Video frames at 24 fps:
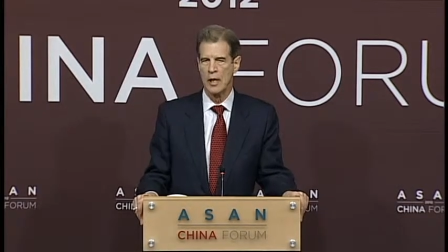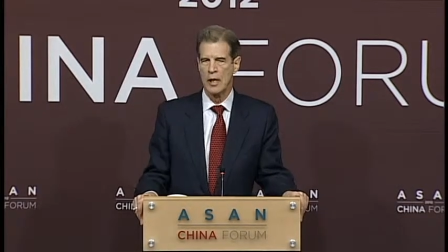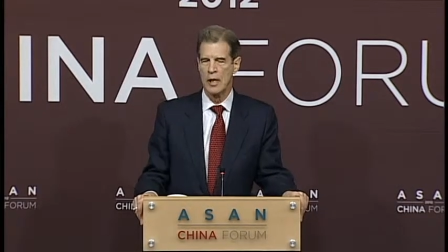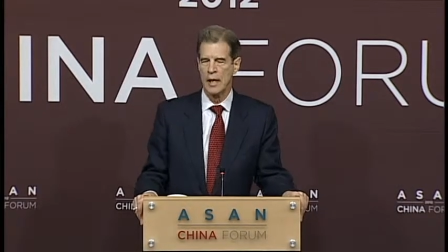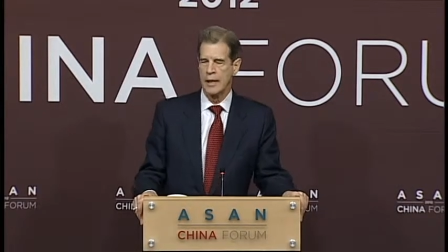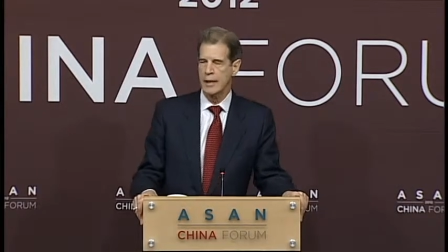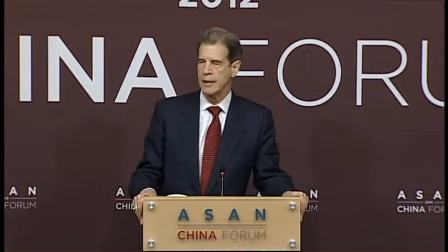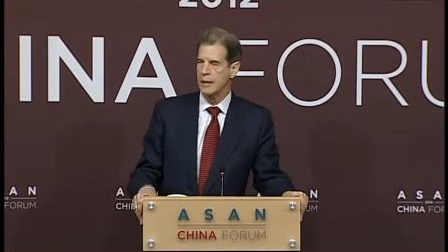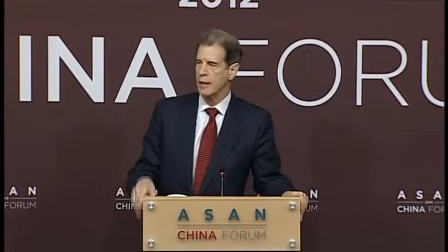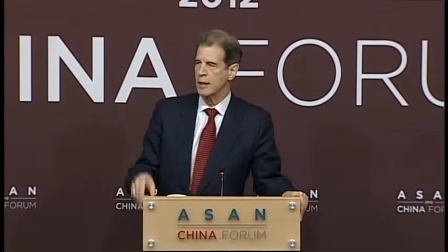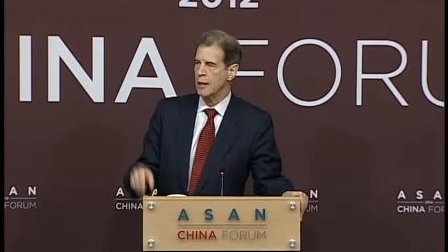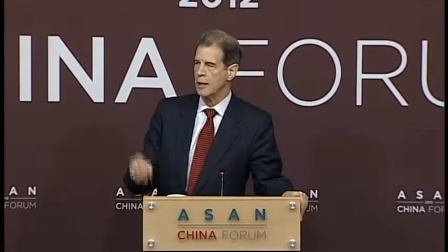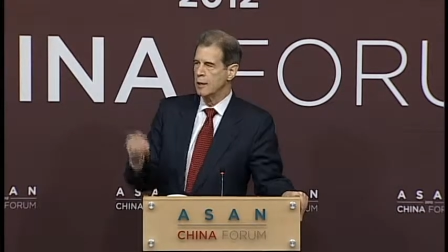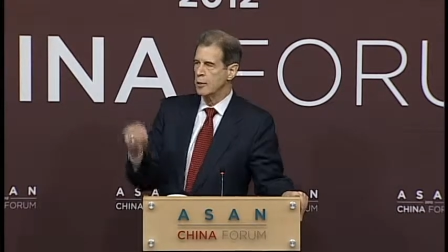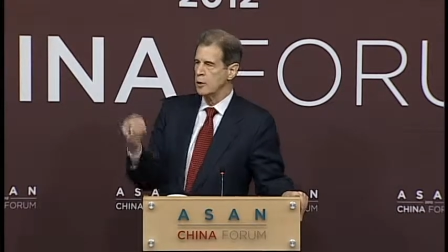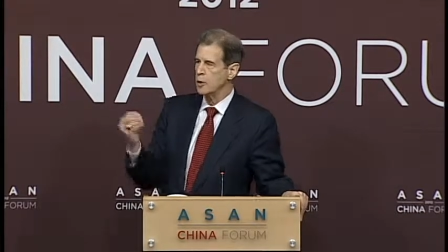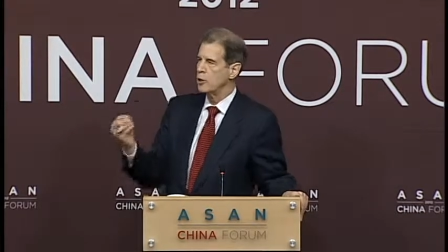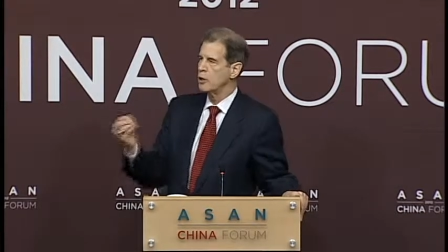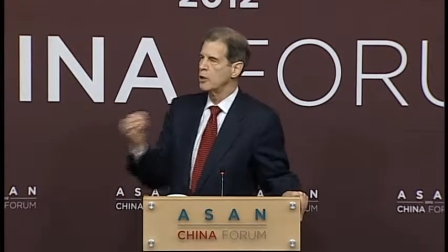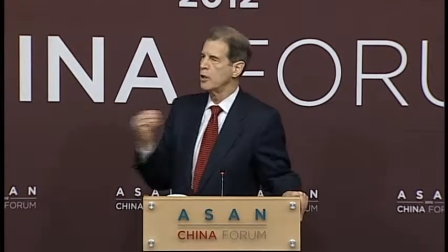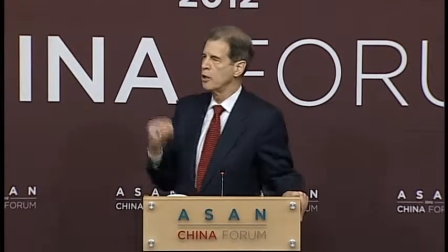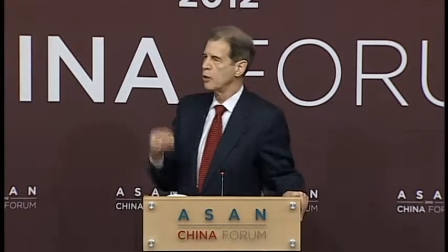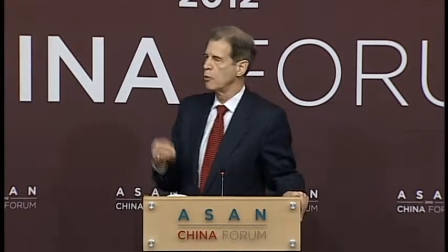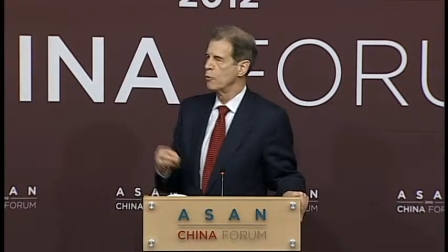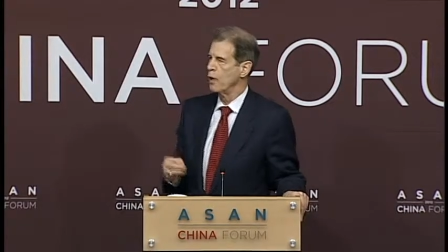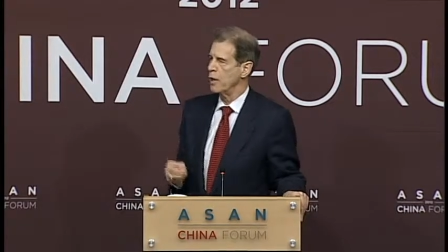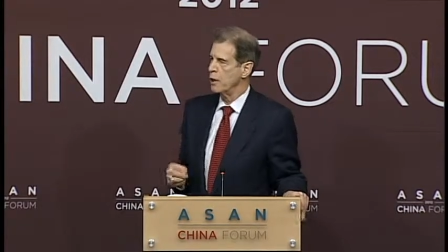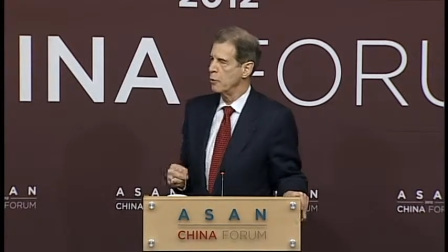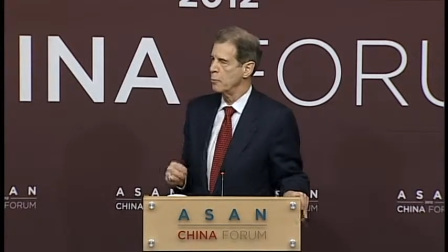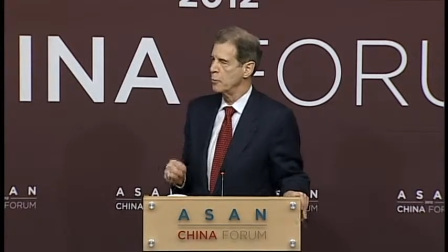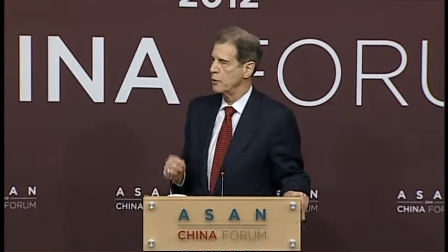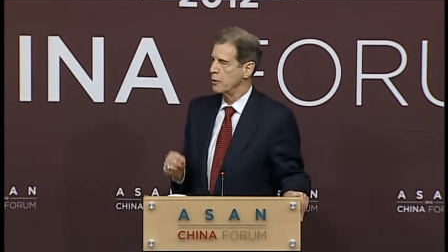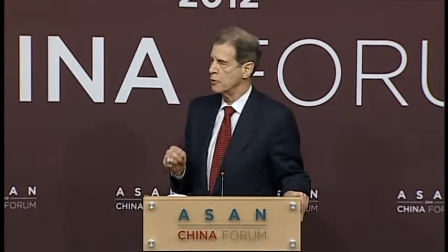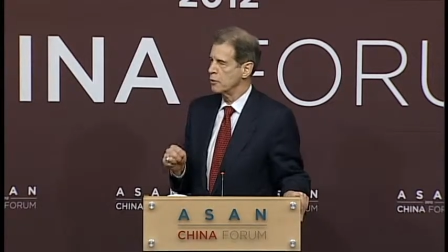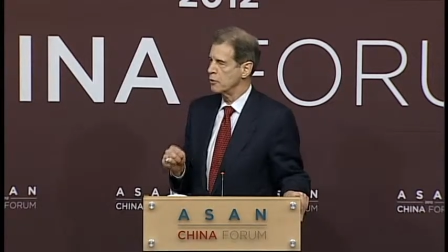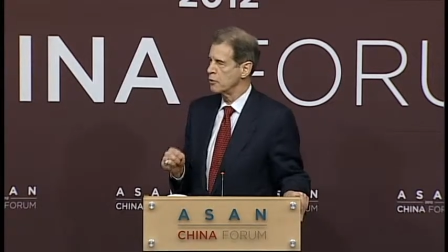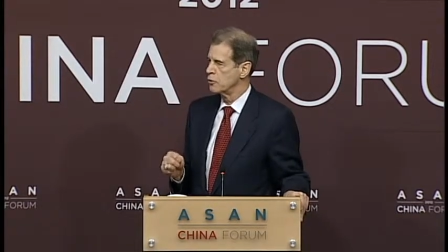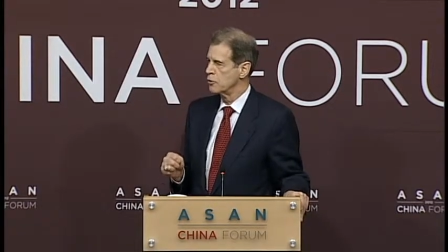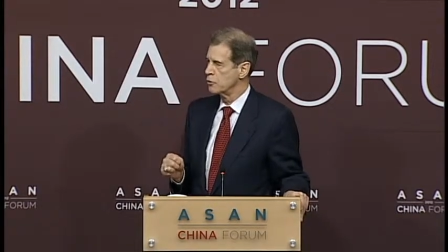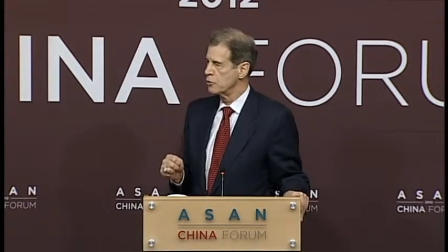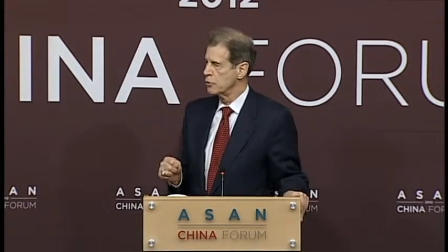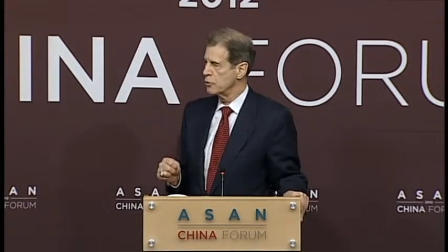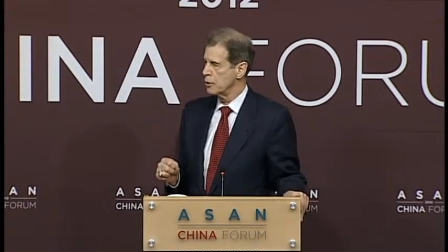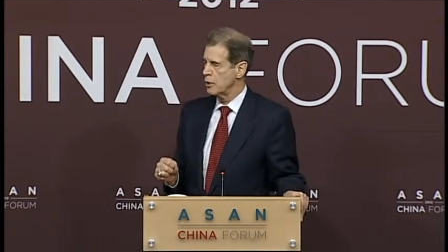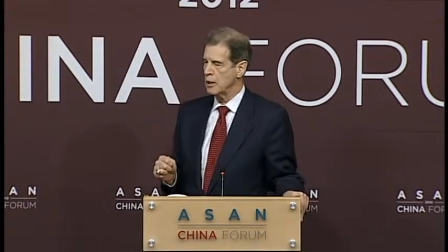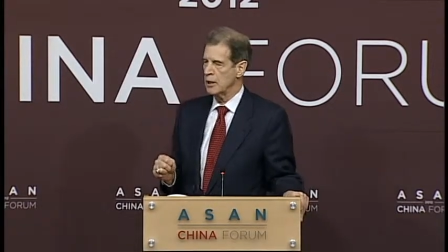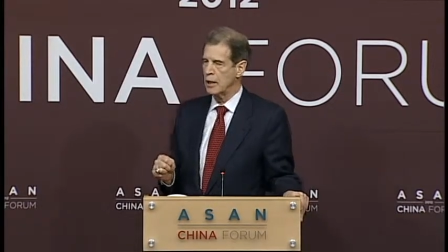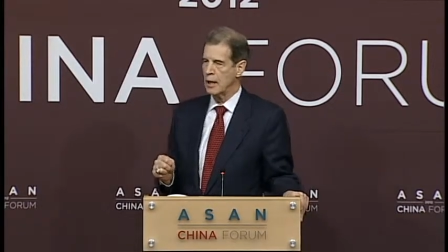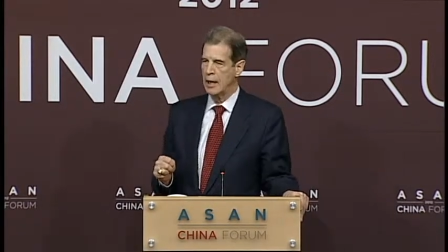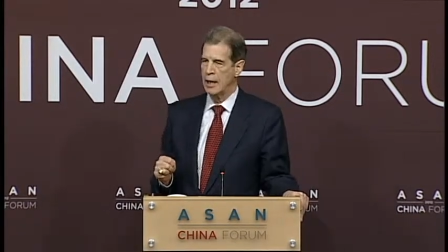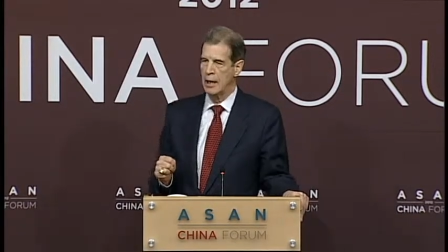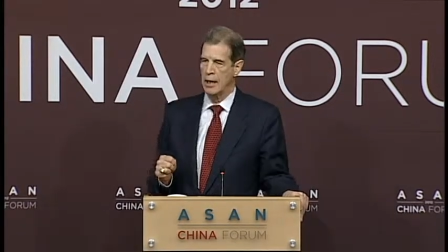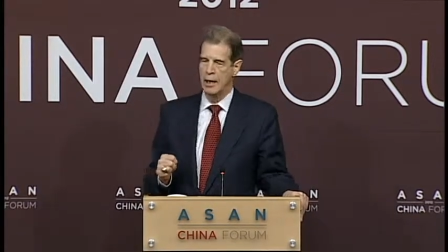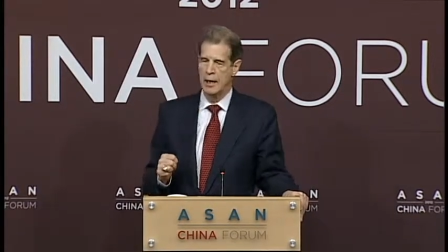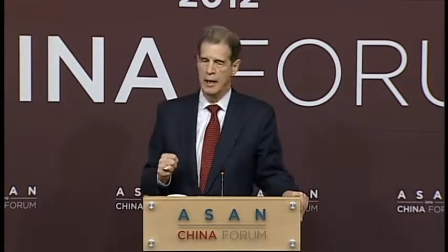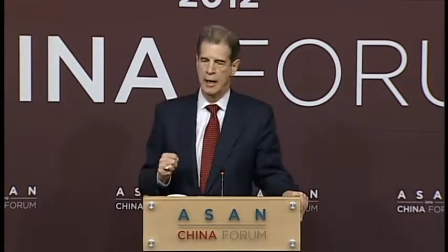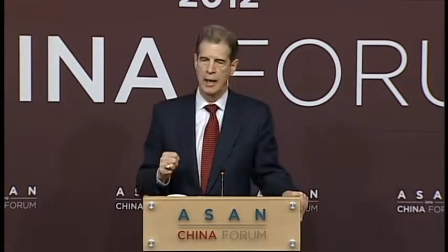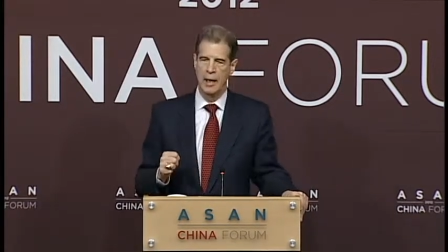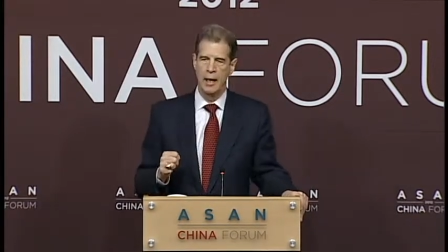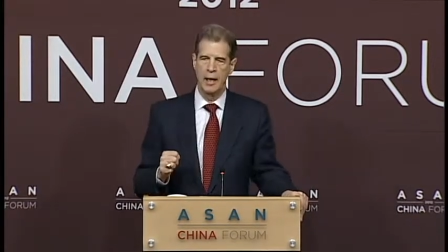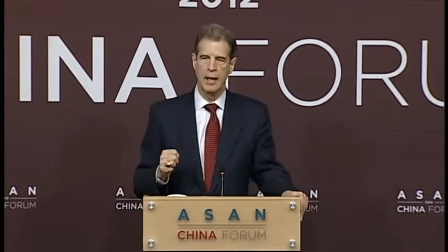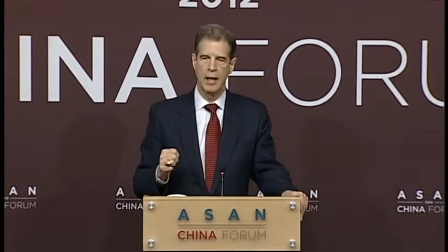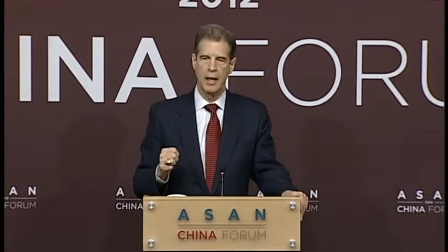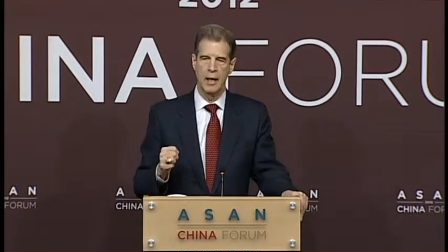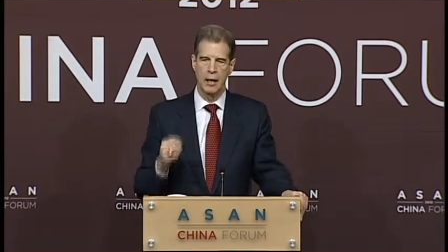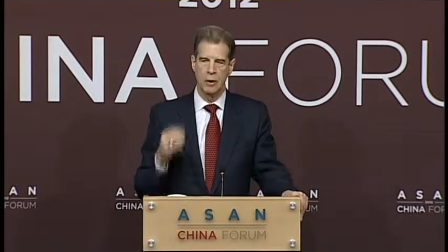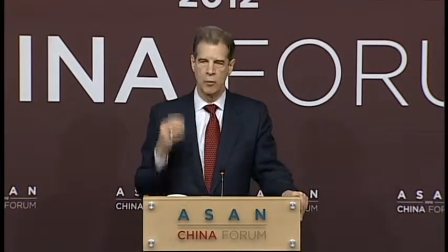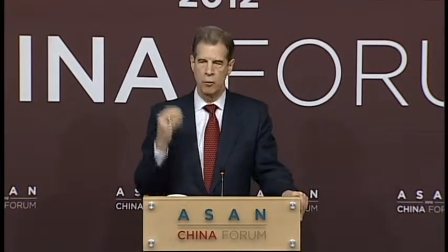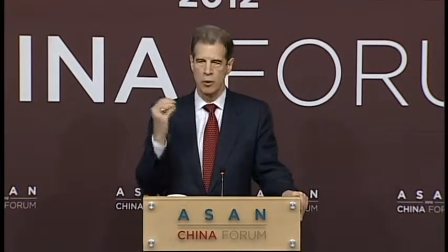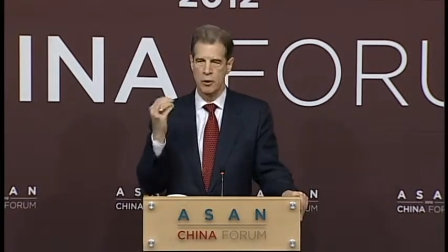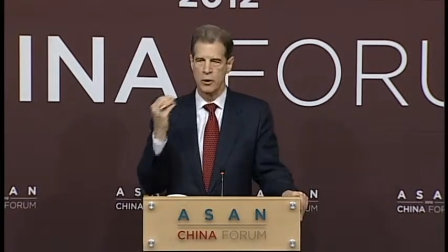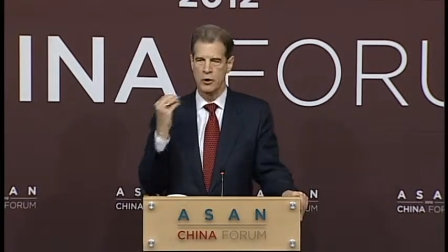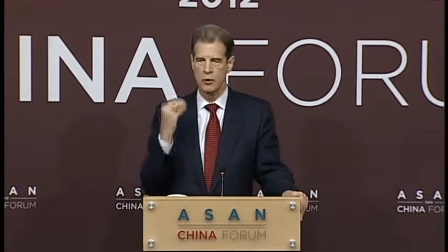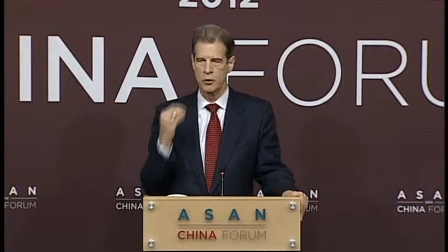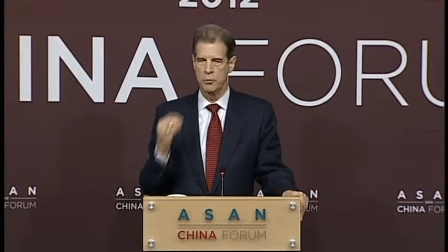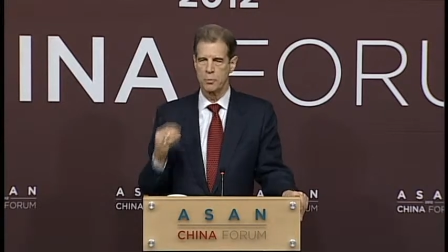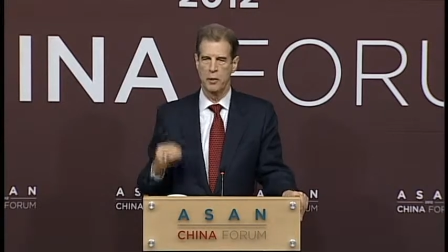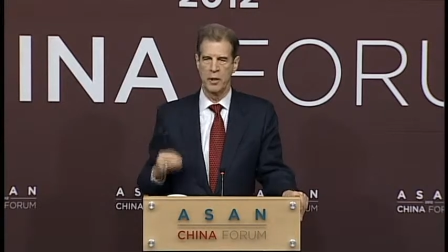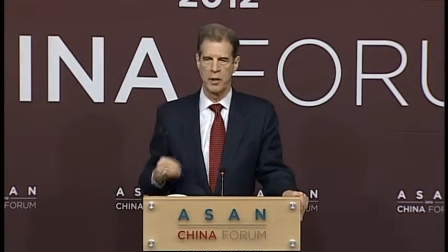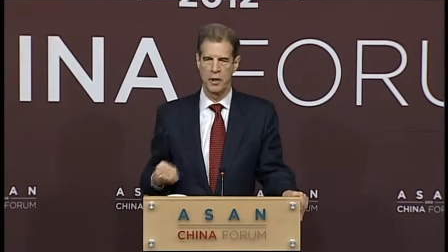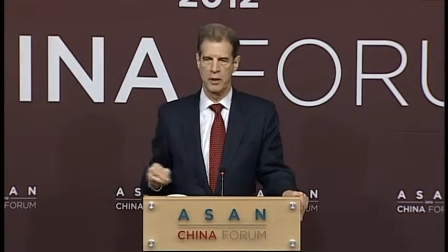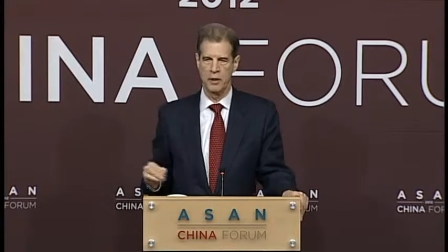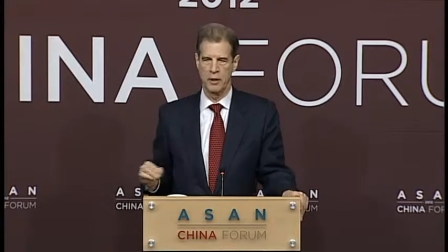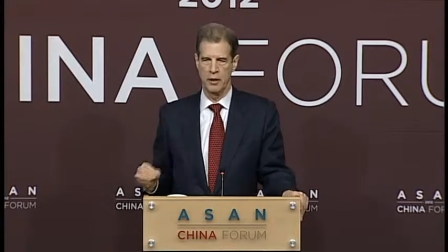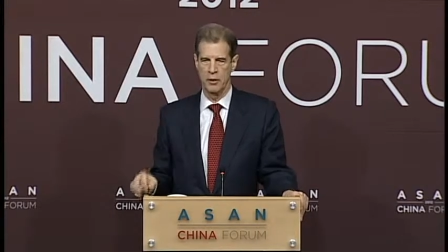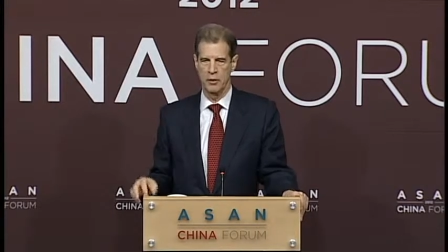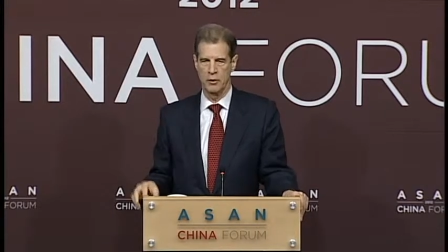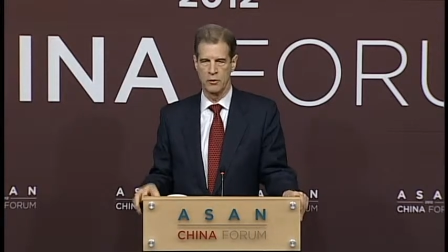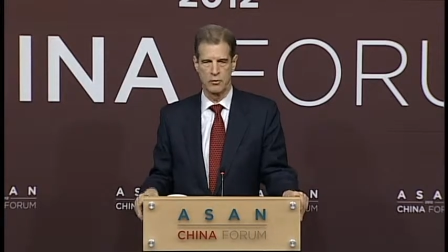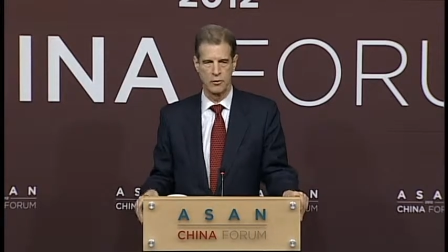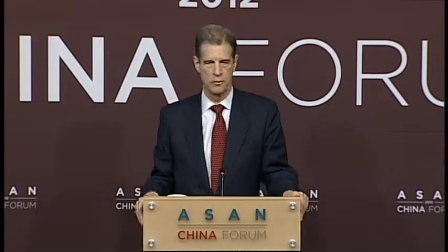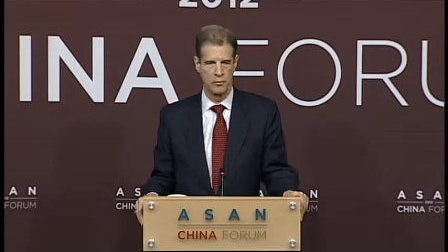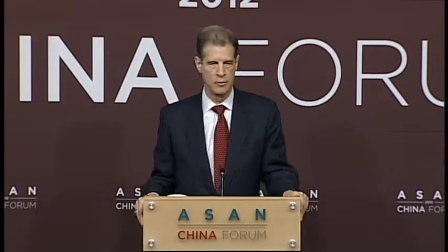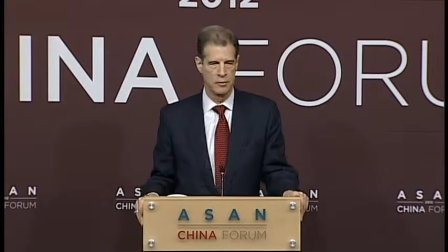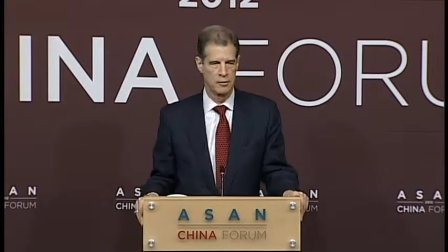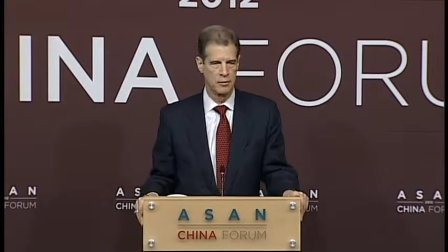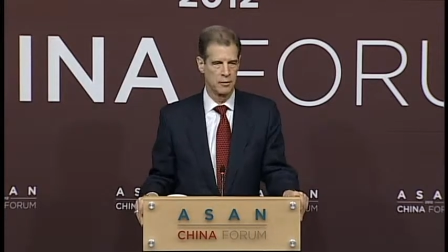And nuclear weapons were just part of this.